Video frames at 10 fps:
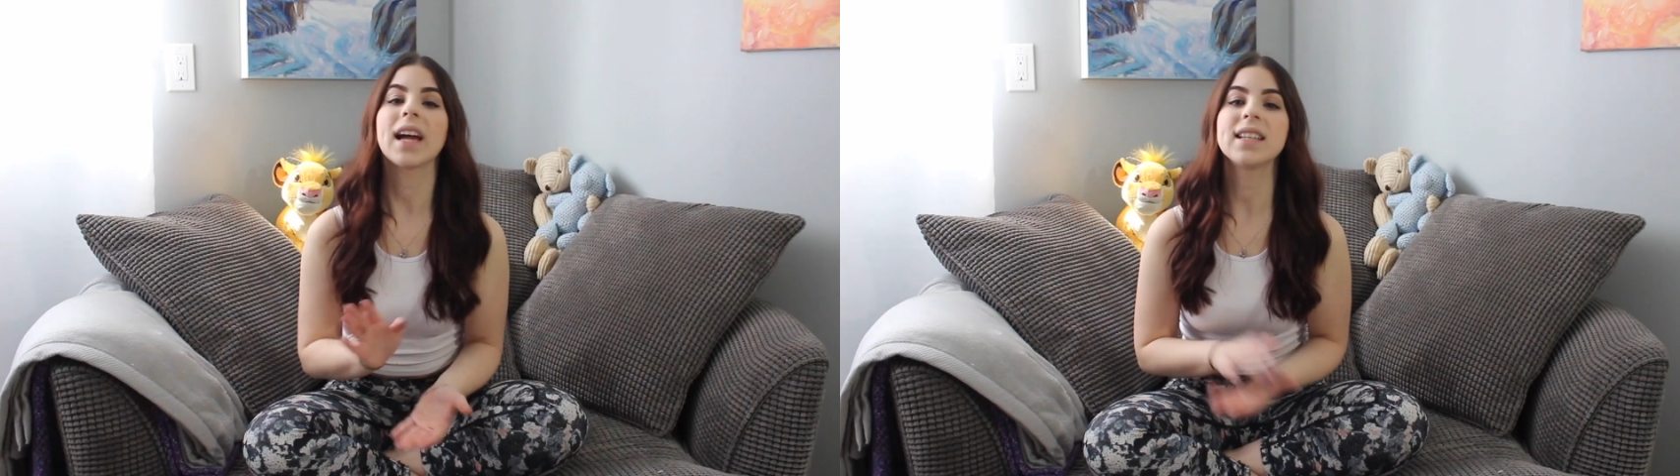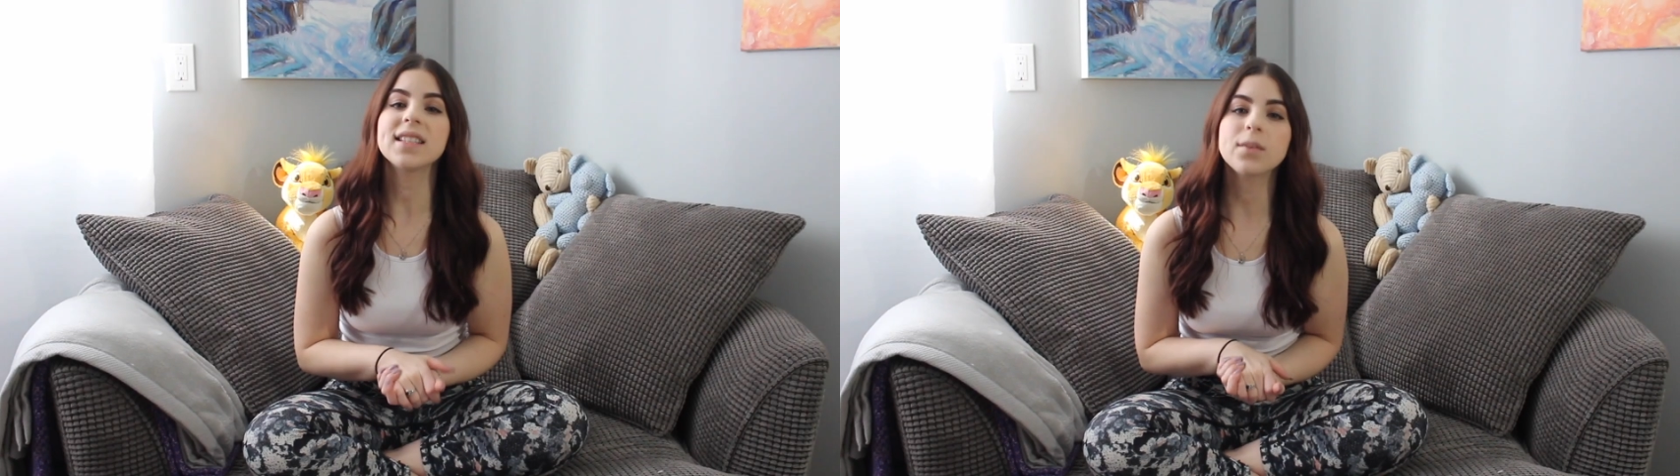I
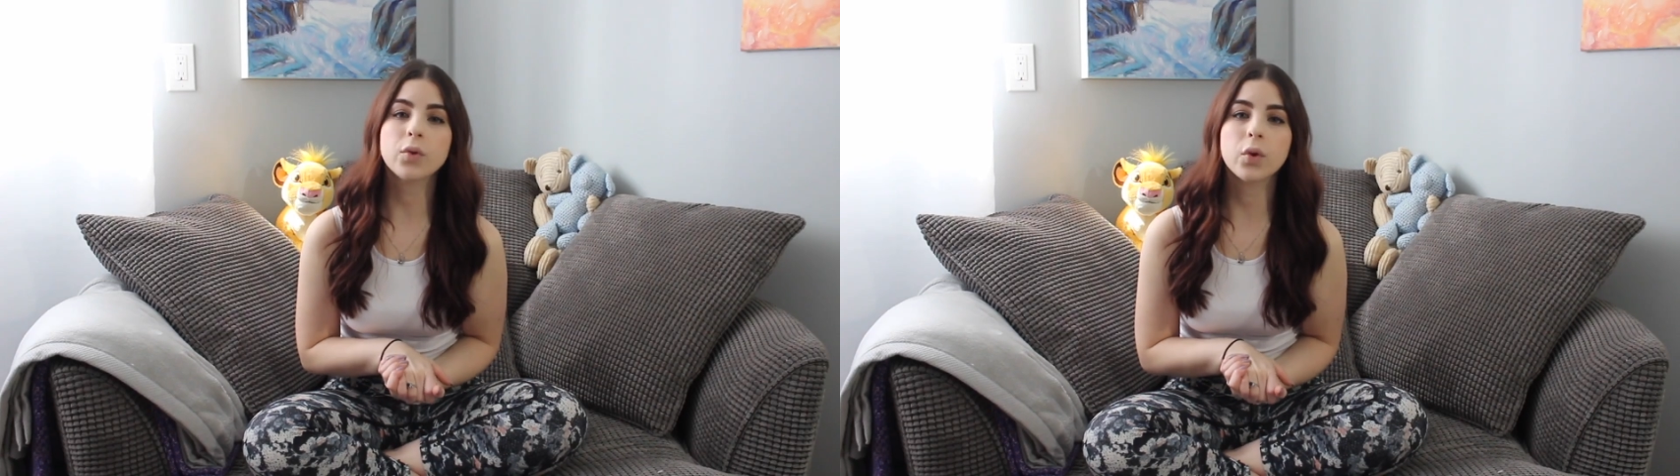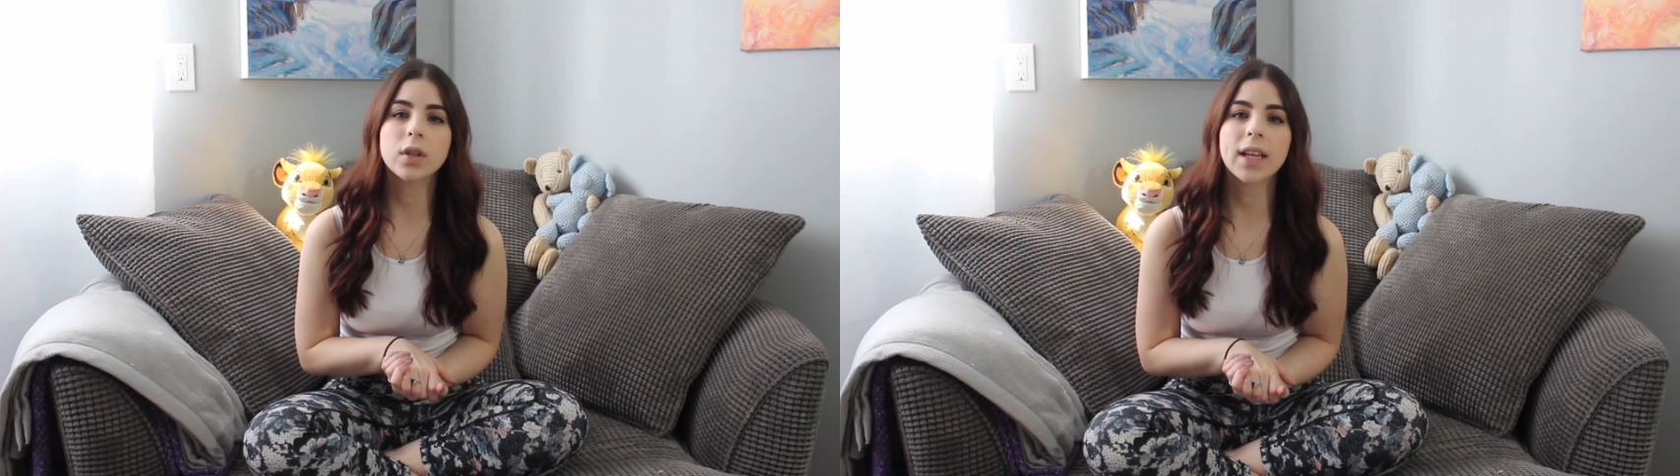did some
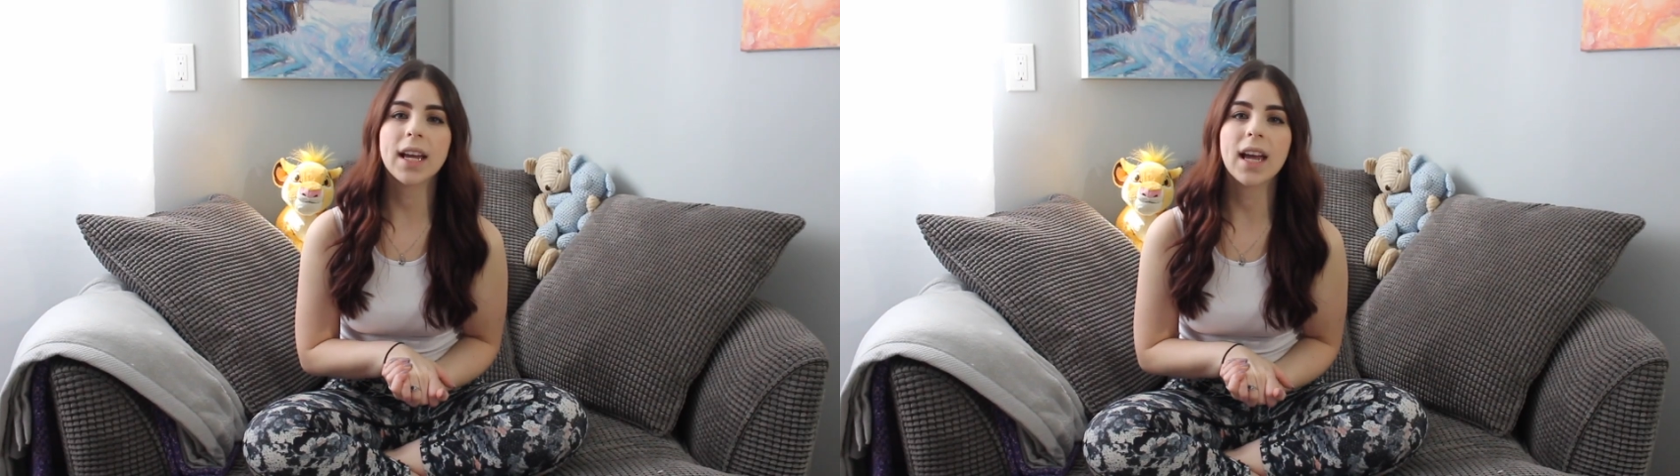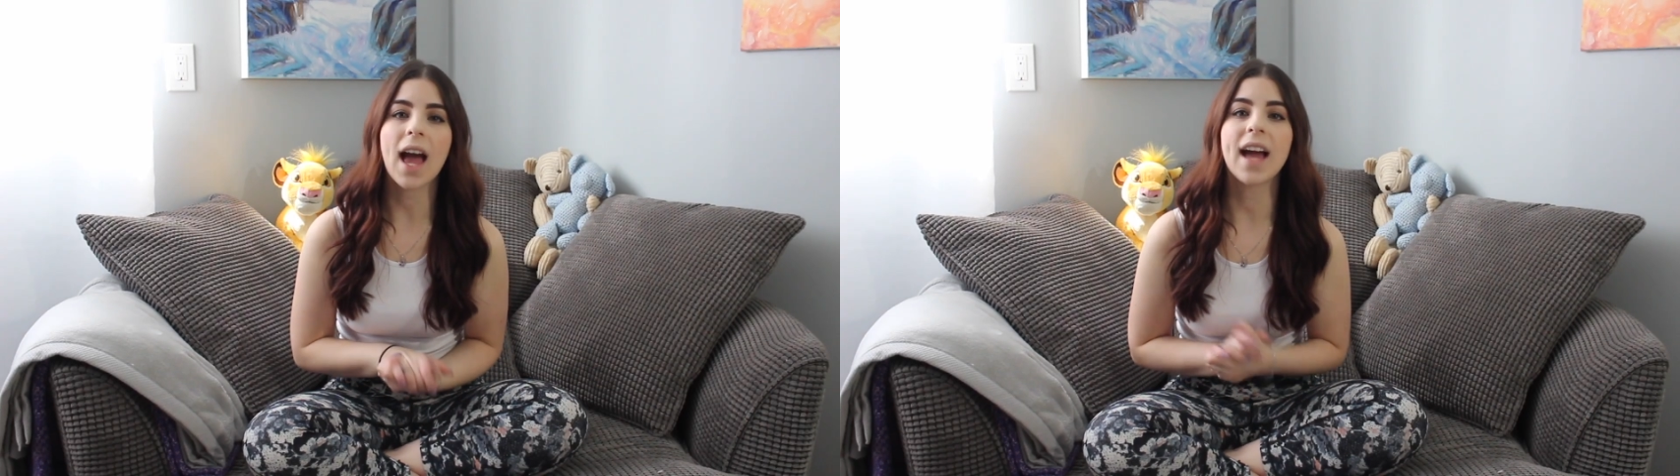
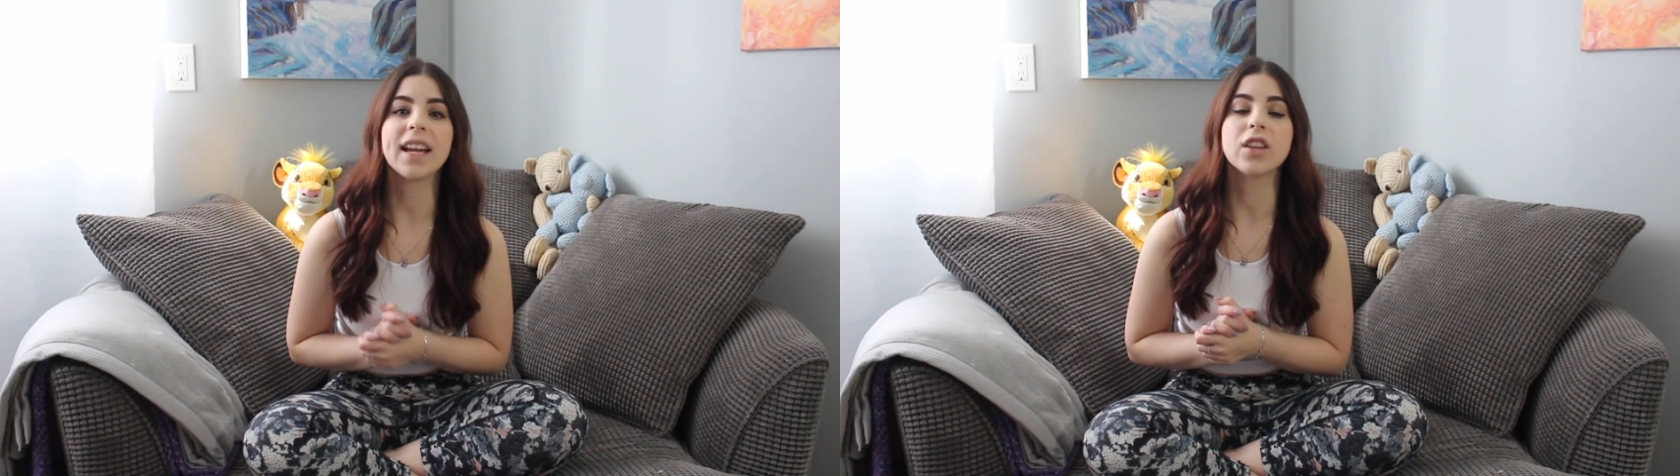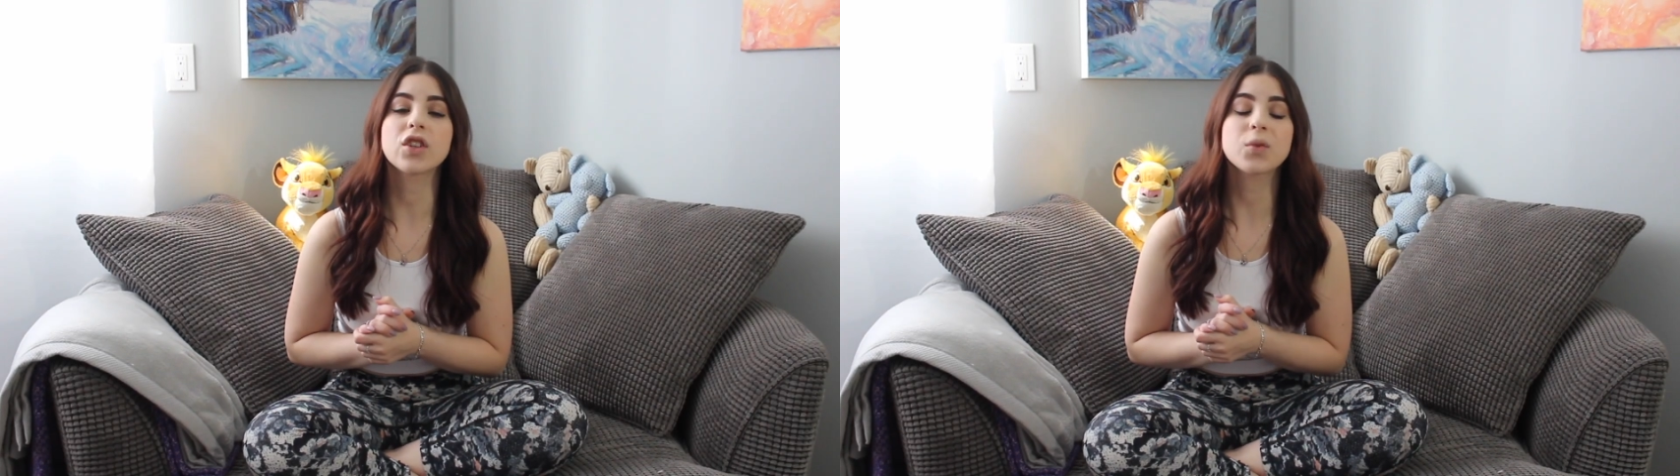Googling and
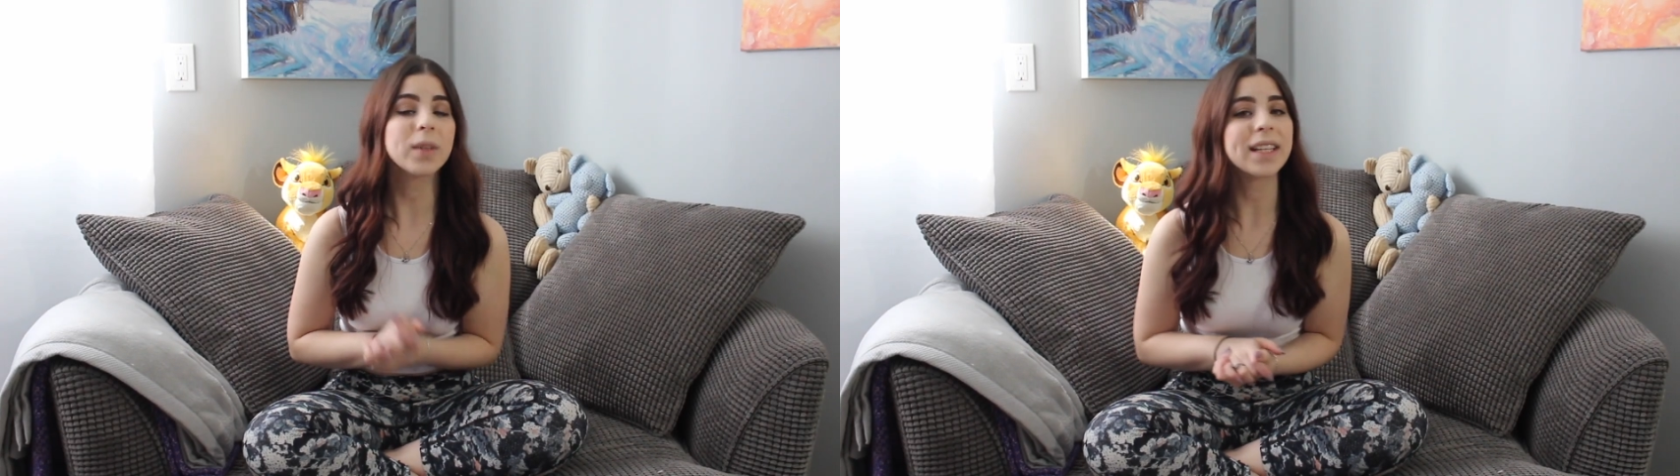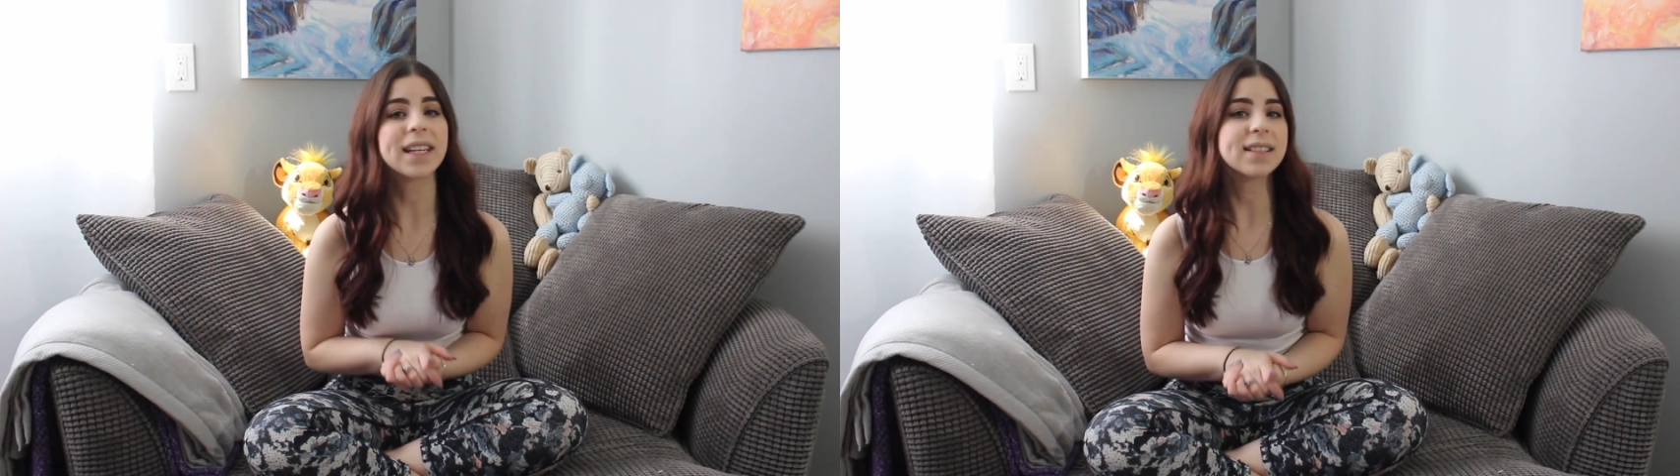it looks
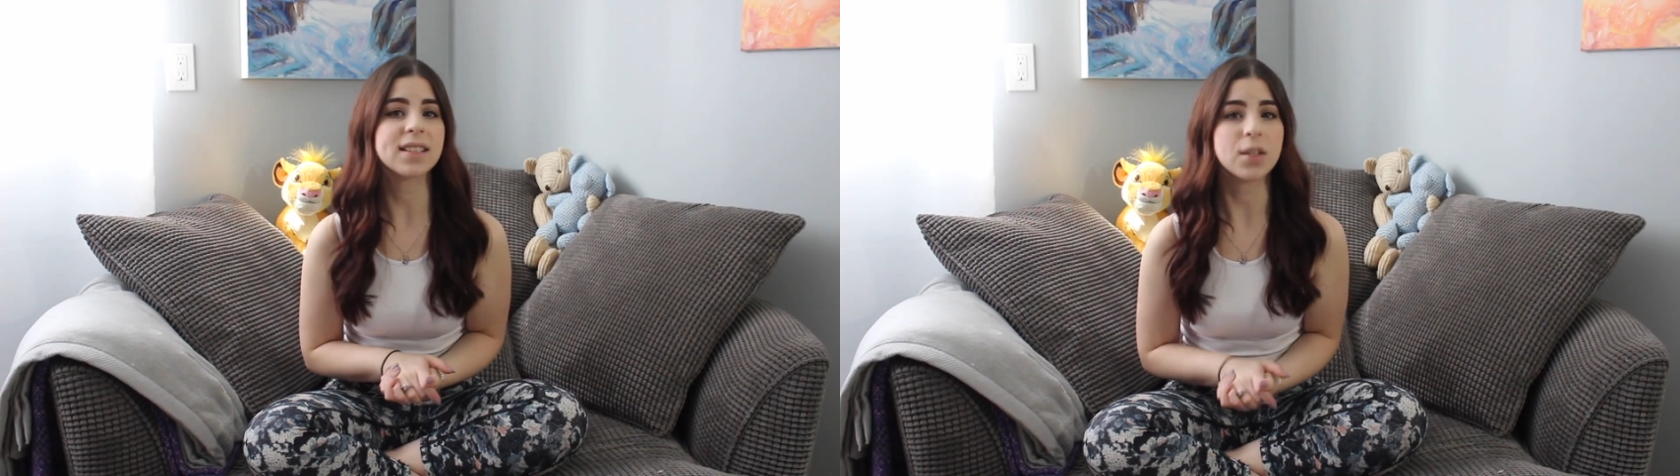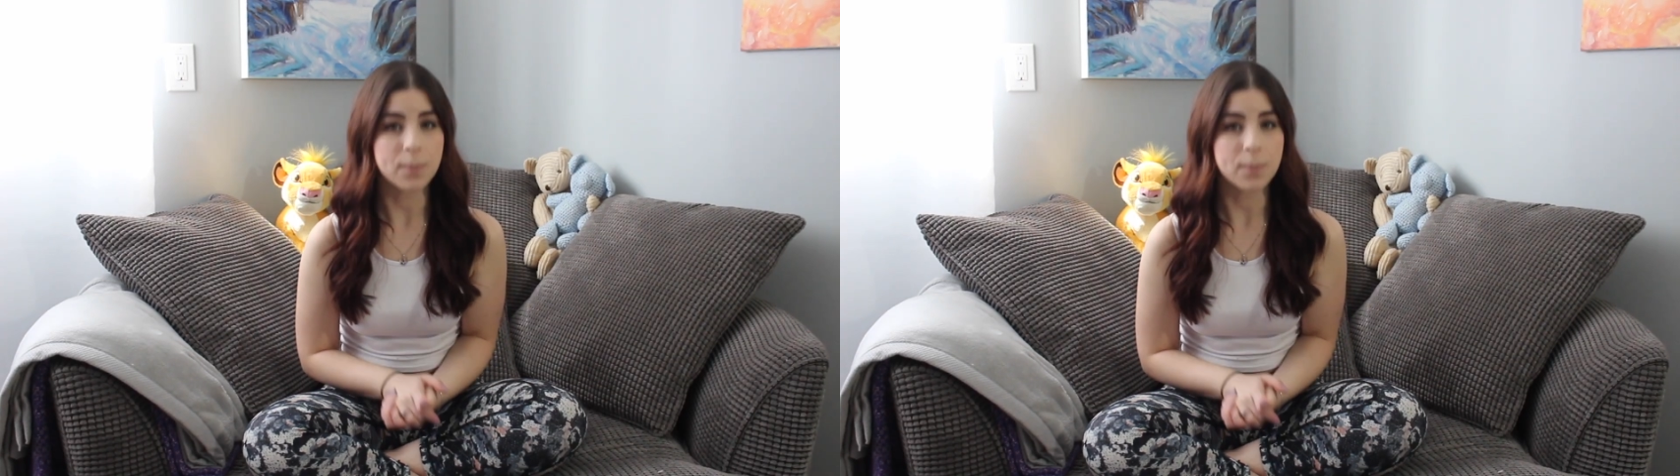really easy to